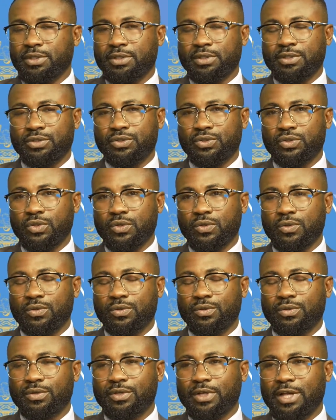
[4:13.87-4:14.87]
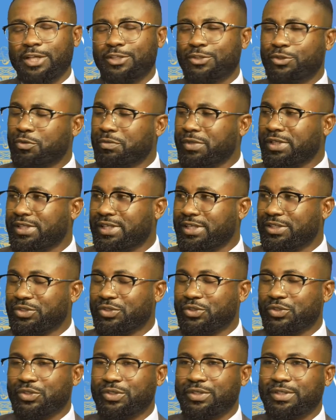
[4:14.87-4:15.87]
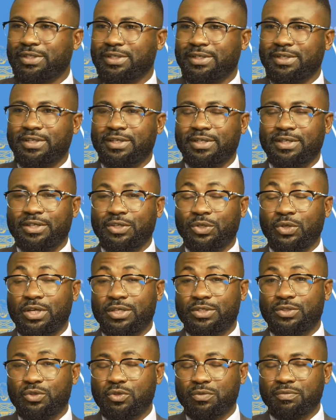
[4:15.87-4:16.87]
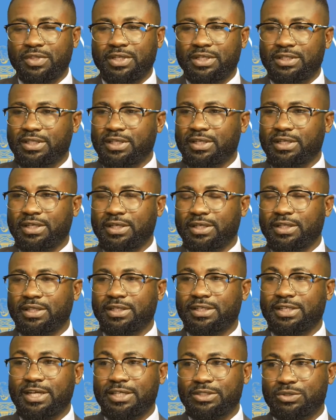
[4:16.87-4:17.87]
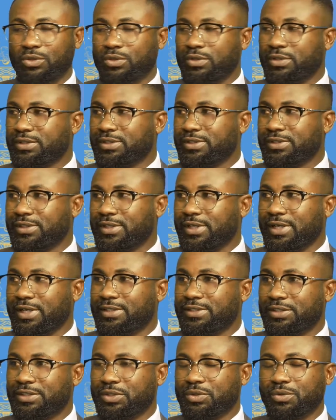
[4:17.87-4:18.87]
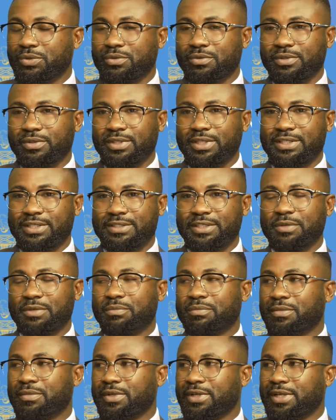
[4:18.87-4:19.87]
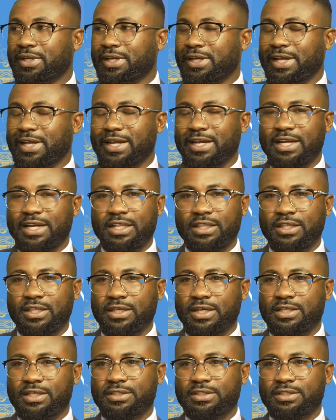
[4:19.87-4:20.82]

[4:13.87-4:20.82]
So assuming that you assume that the tax laws are still the same and nothing has